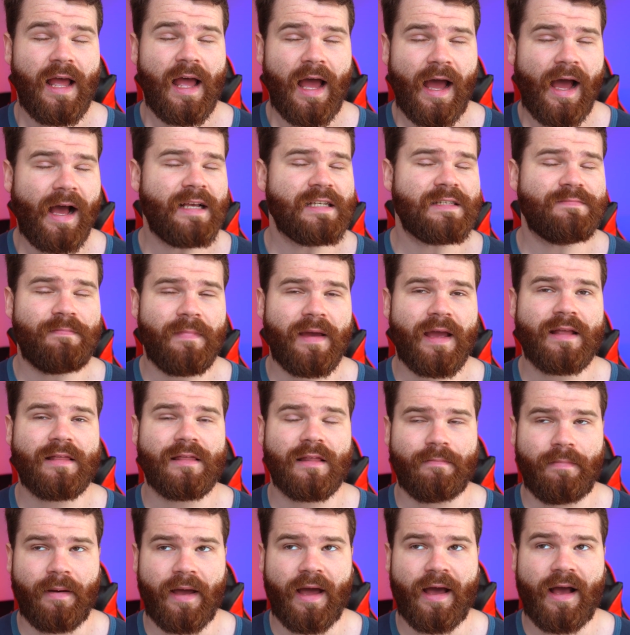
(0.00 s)
has made in the
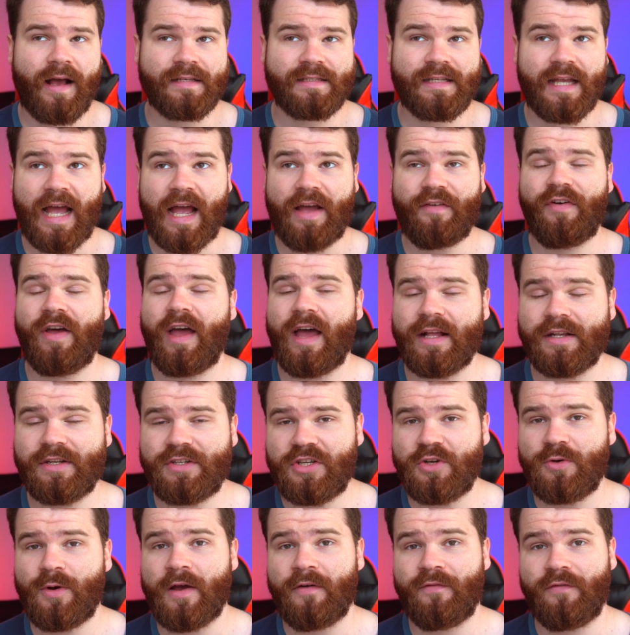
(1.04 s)
past have had
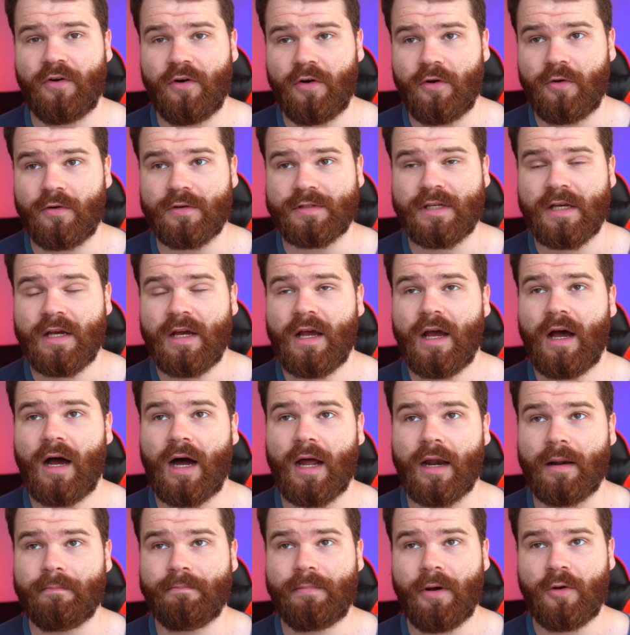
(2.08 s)
two F-holes
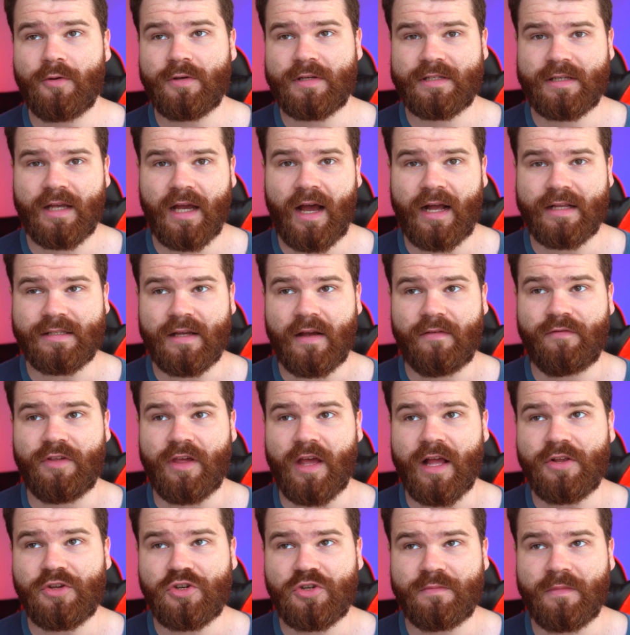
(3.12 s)
on both sides of the
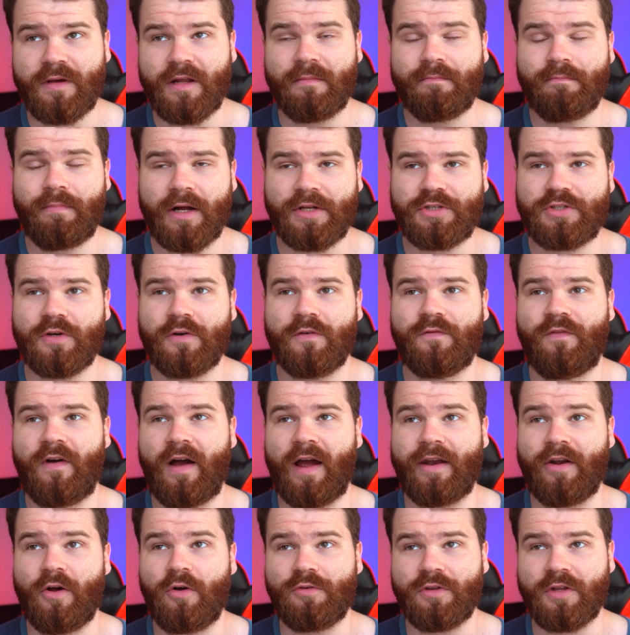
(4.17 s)
instrument but you'll
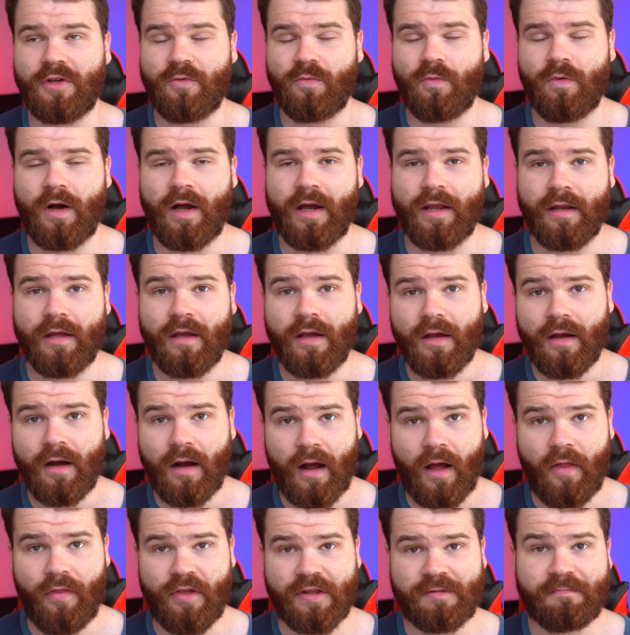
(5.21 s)
find only one
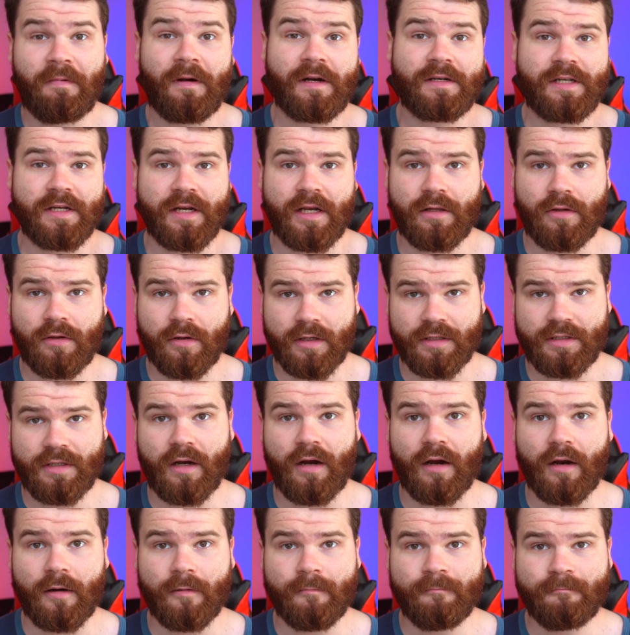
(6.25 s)
on this particular guitar.